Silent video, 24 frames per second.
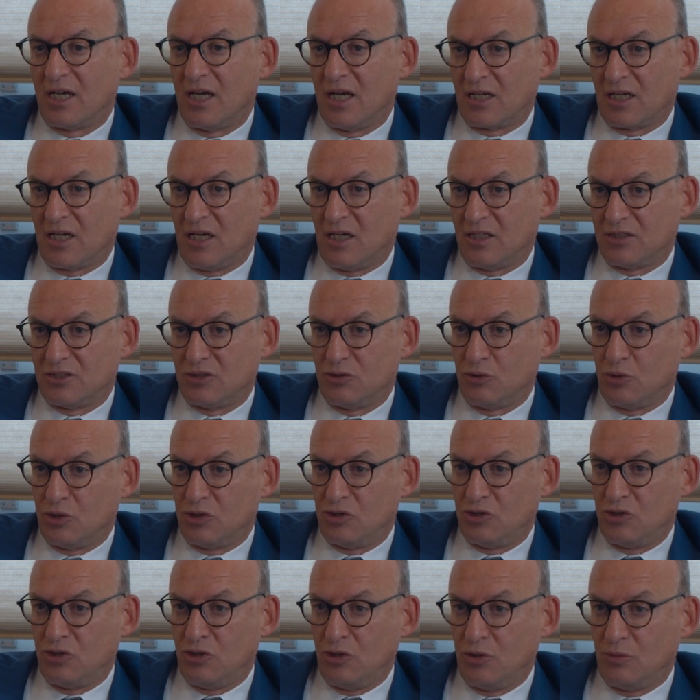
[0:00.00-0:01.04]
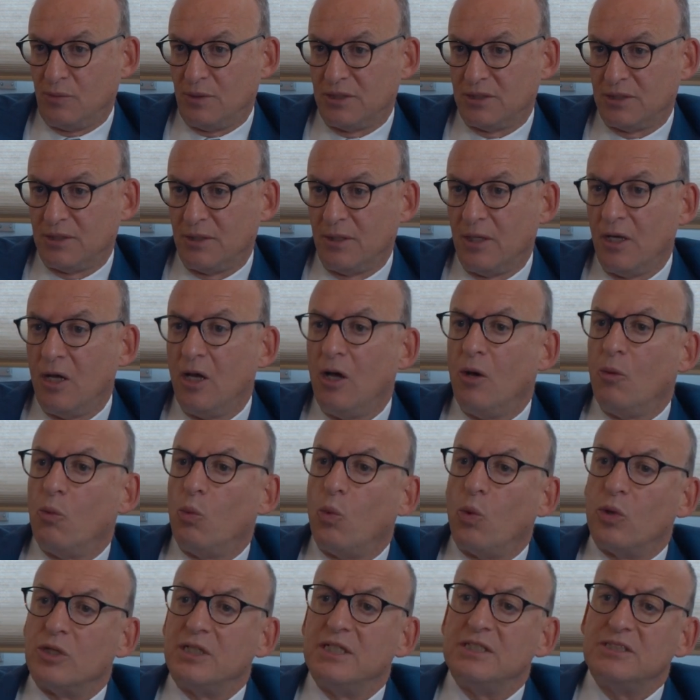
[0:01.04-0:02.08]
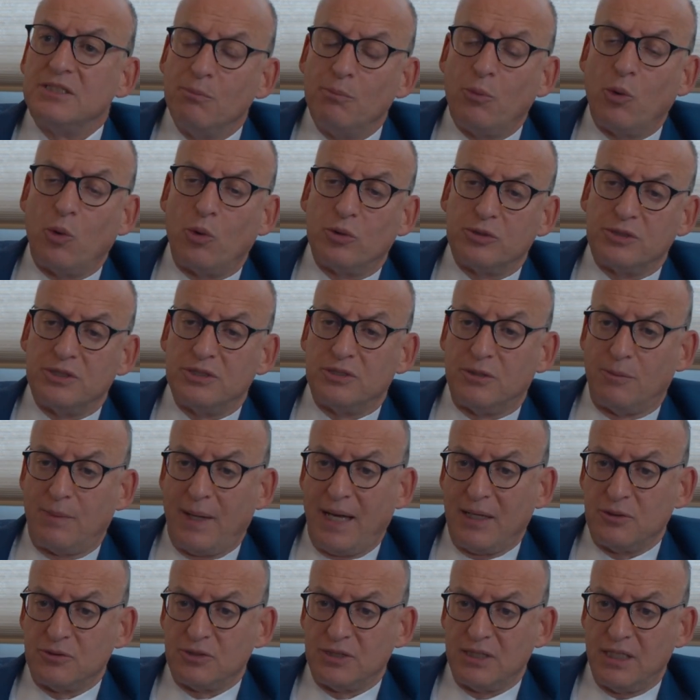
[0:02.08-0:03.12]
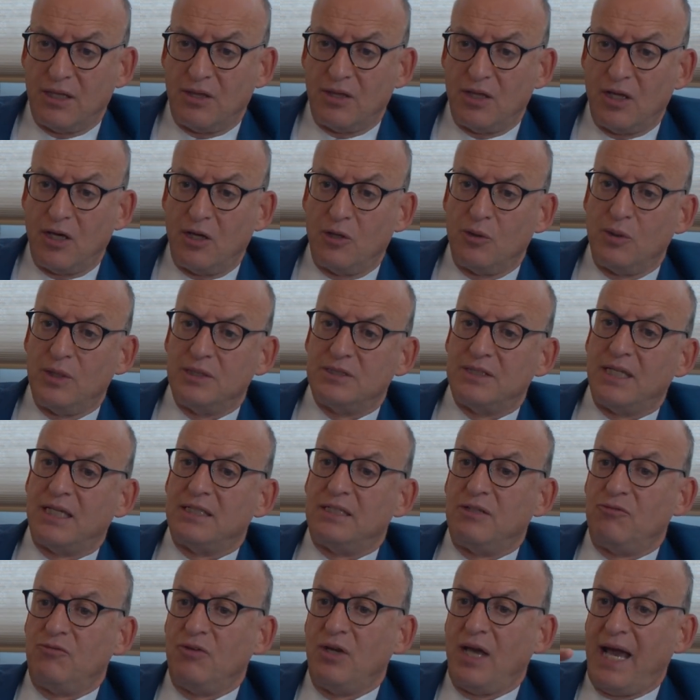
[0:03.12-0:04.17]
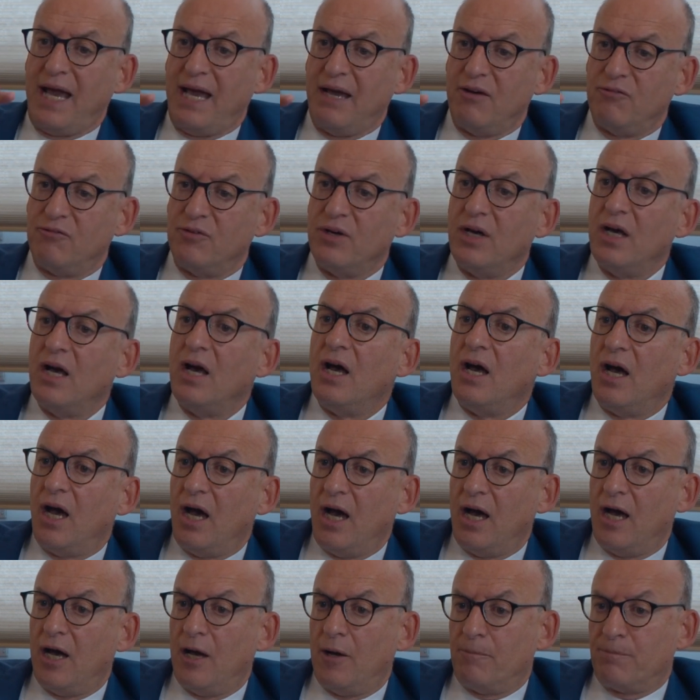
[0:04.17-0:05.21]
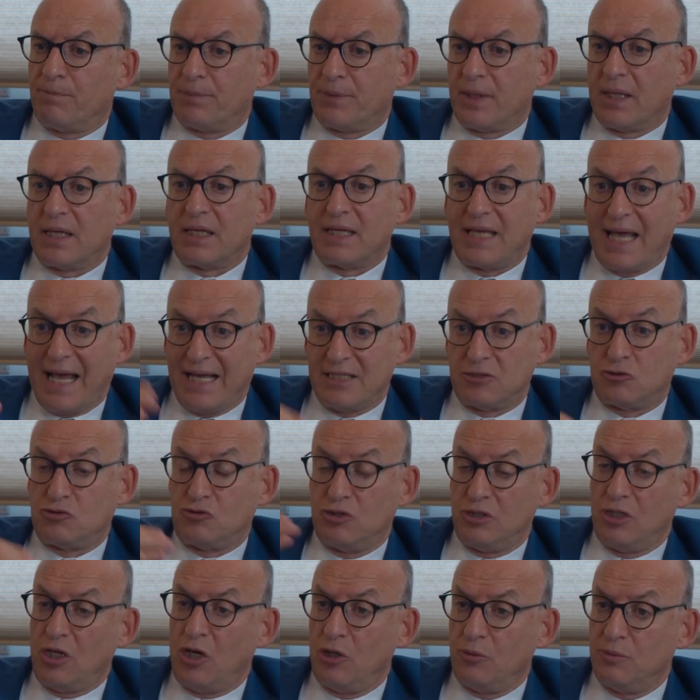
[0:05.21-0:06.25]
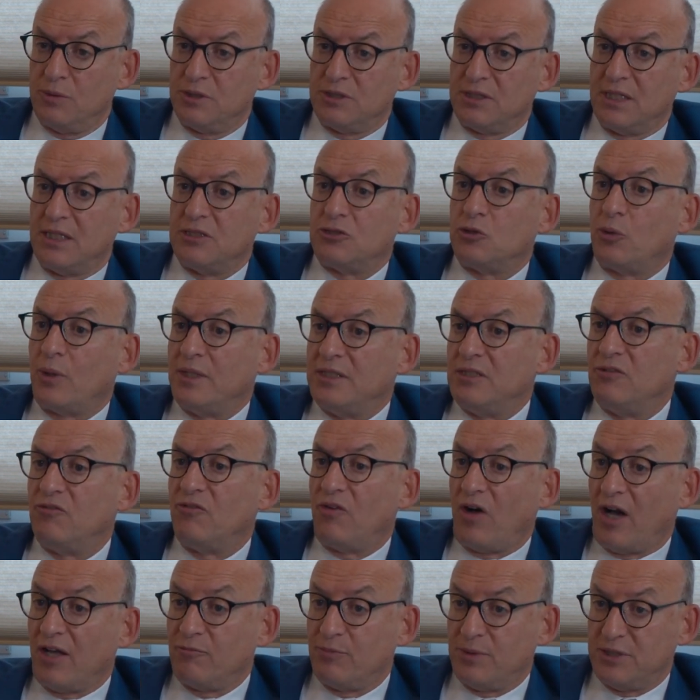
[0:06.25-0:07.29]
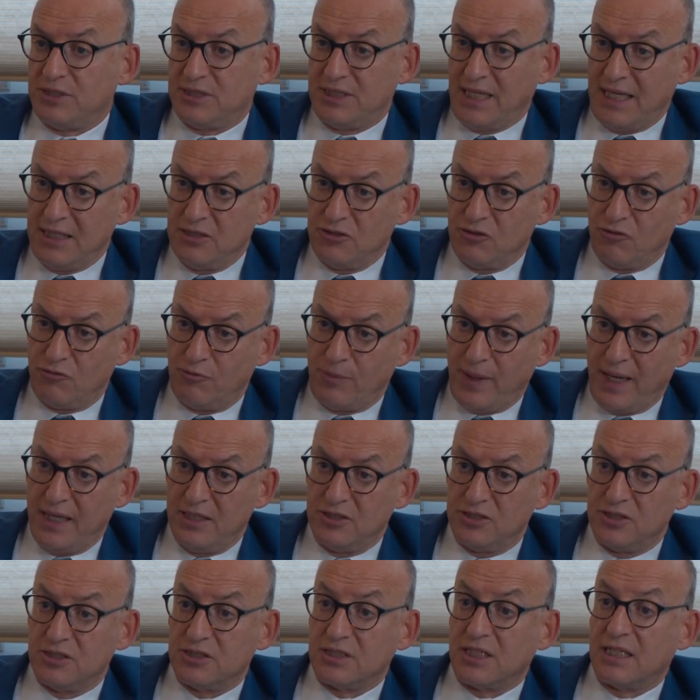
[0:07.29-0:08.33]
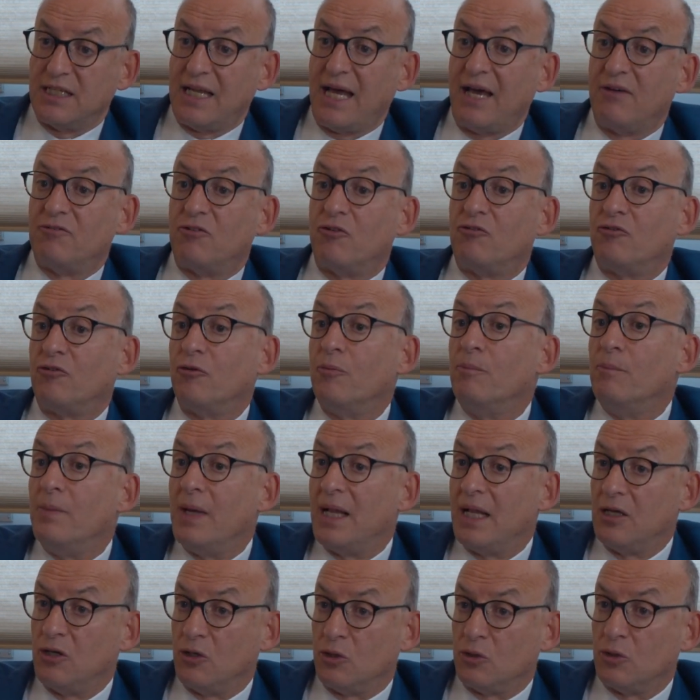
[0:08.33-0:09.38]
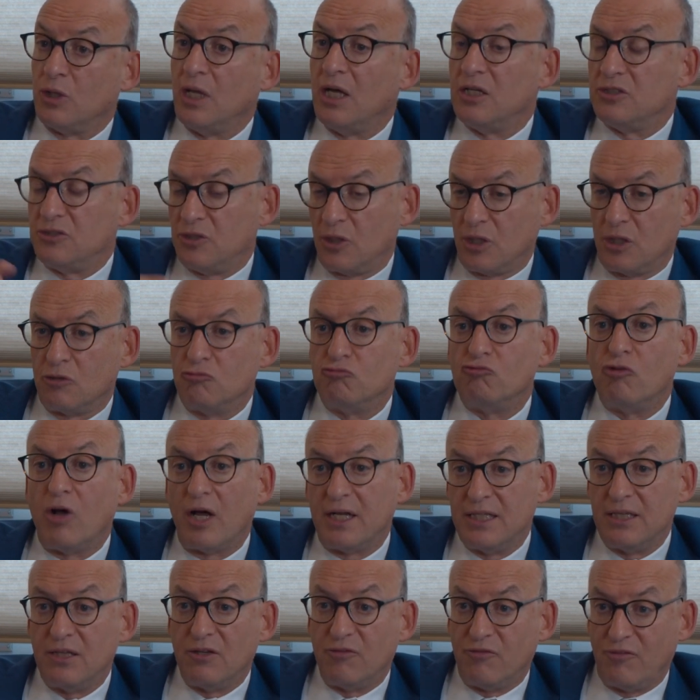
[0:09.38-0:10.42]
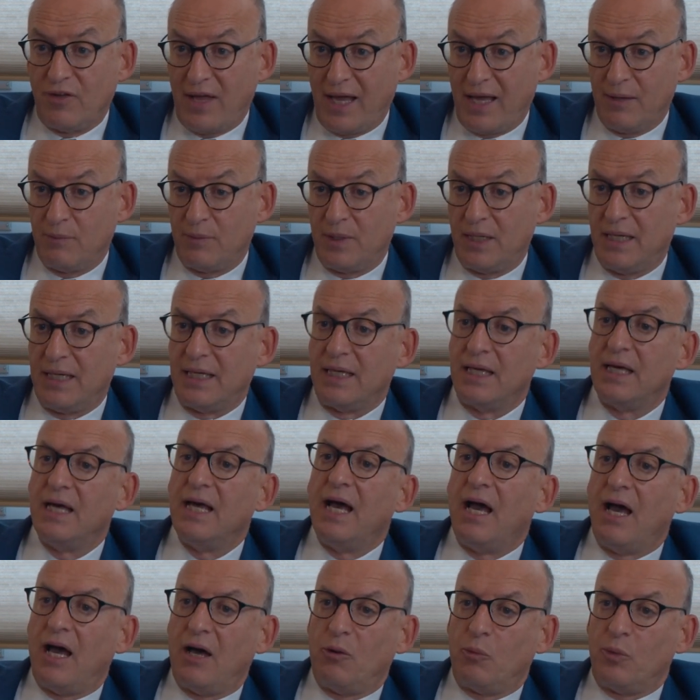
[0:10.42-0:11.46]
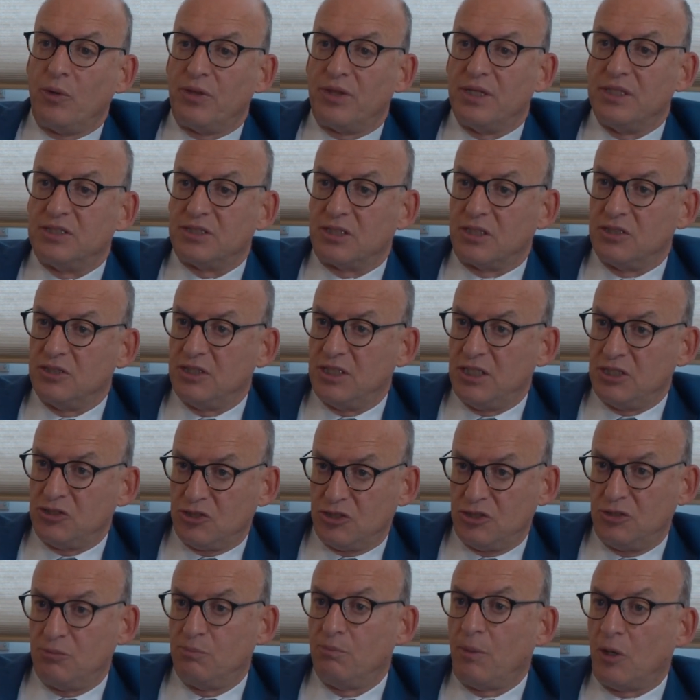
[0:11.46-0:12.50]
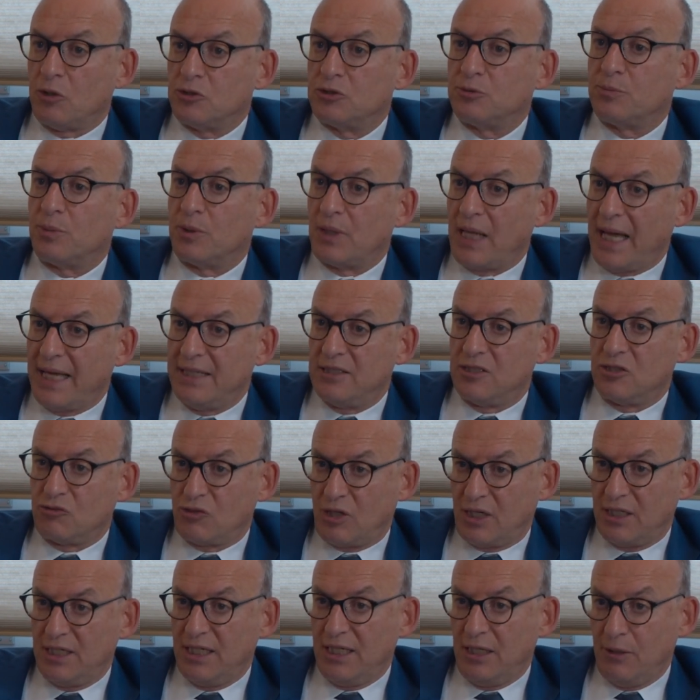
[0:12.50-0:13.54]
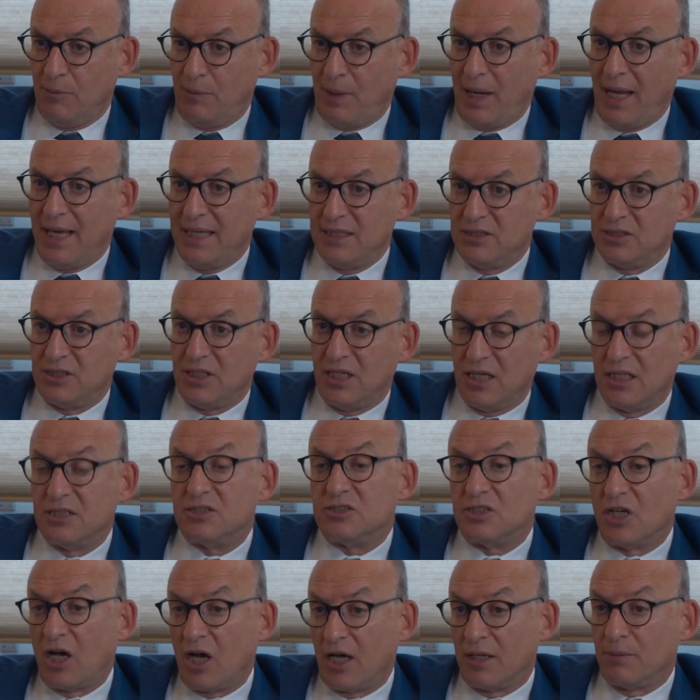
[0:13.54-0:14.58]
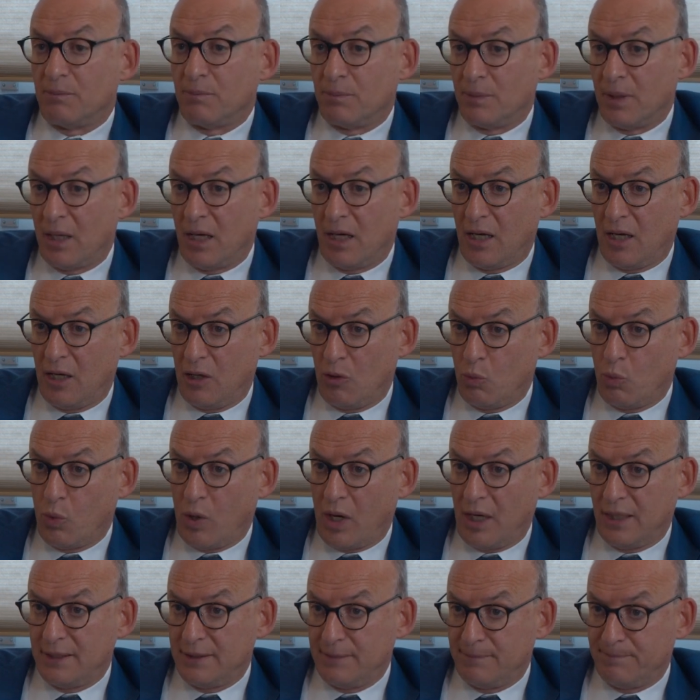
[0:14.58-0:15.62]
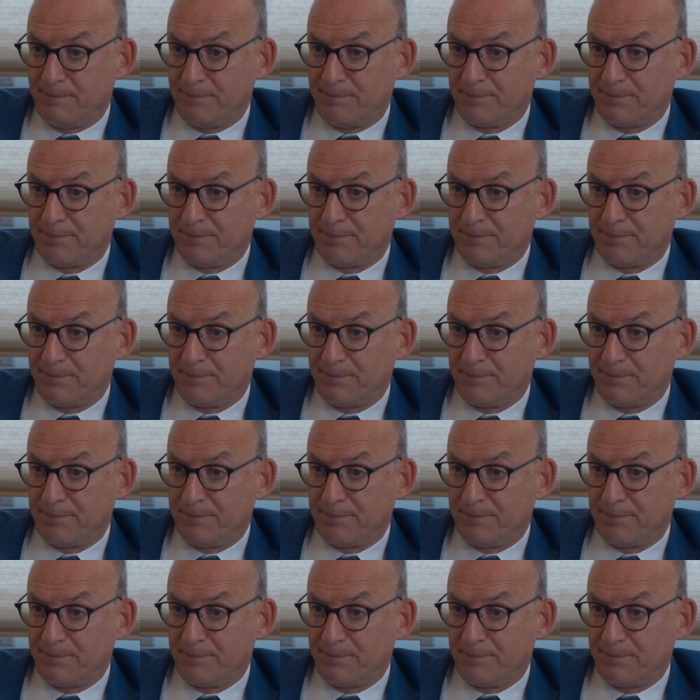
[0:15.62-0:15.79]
uh, carcinoid tumors. What is important about it, though, is that if you have um, gastrinomas that 25% of patients can have a familial, so it can run in the family uh, with this condition, multiple endocrine neoplasia type uh, 1.